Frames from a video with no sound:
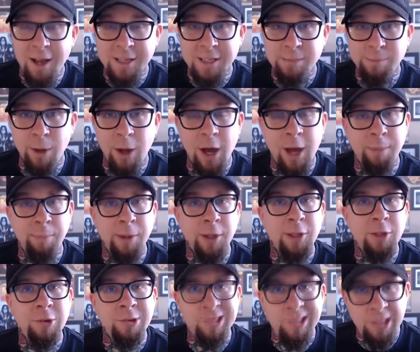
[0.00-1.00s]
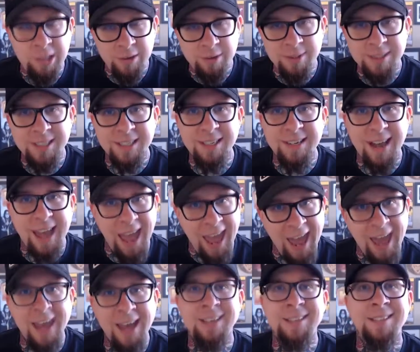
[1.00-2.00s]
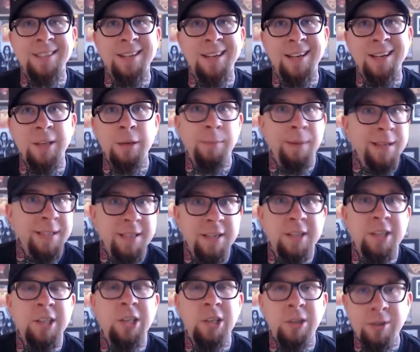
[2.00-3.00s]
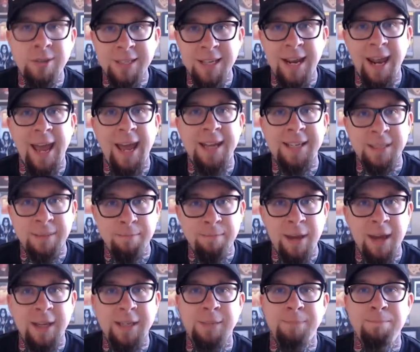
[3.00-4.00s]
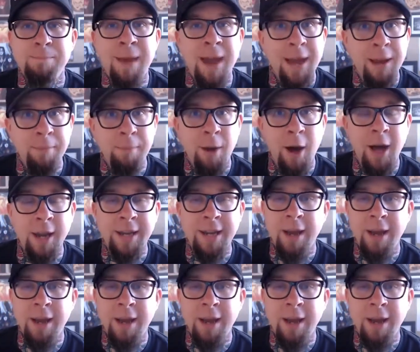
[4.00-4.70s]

mod, but you use it as you basically use it as a mech mod.